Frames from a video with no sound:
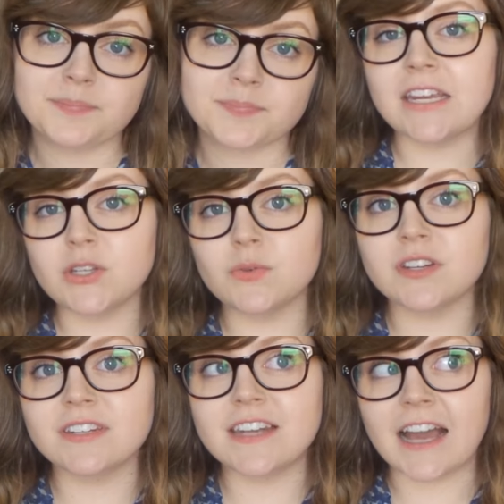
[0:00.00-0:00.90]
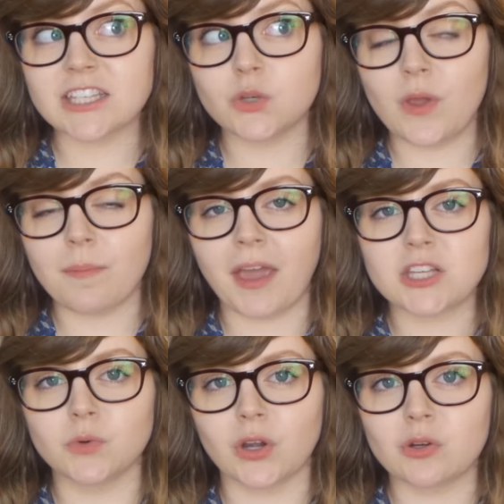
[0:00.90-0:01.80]
Stay tuned next week
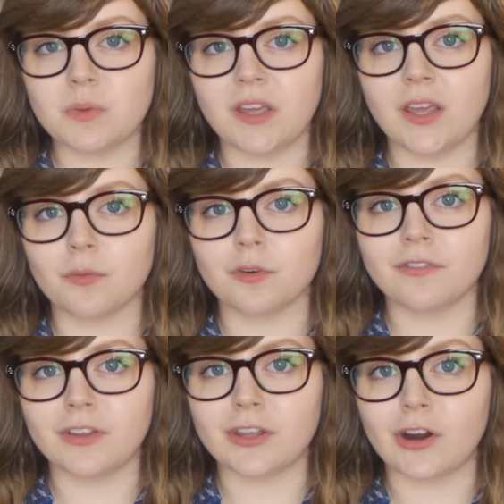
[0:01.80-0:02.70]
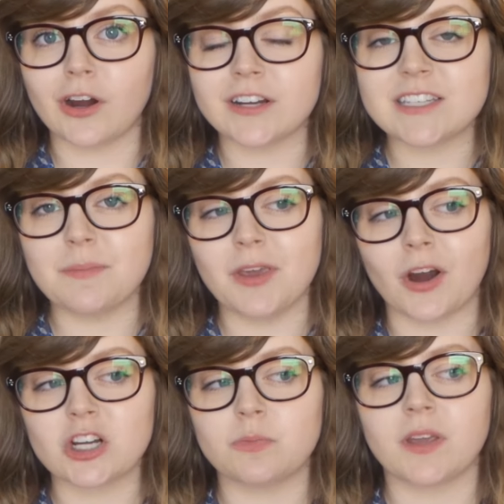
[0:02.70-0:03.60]
because we're going to be revealing our
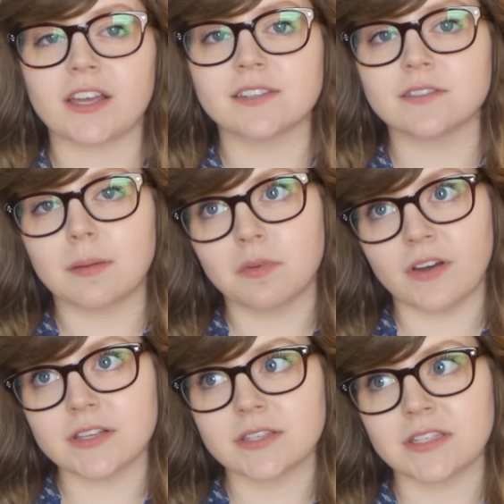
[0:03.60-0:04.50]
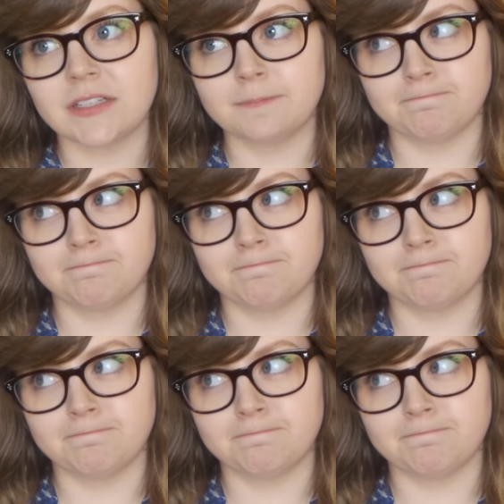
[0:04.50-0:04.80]
TBRs, because some of us